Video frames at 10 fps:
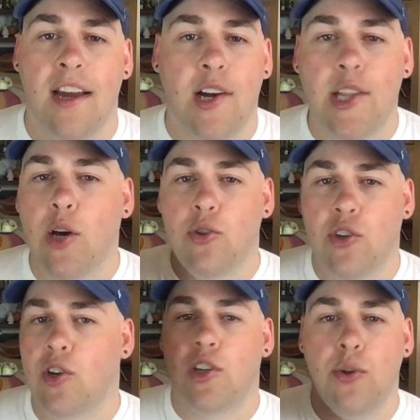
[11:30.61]

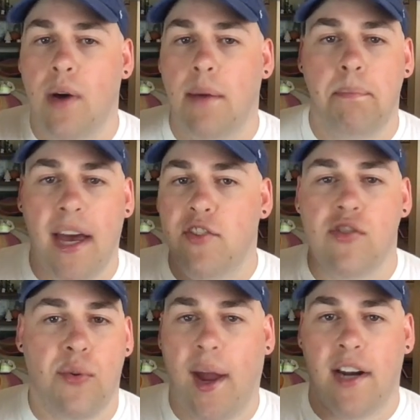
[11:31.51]
closer to a Best
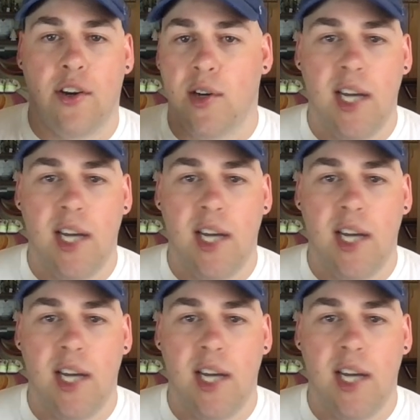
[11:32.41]
Director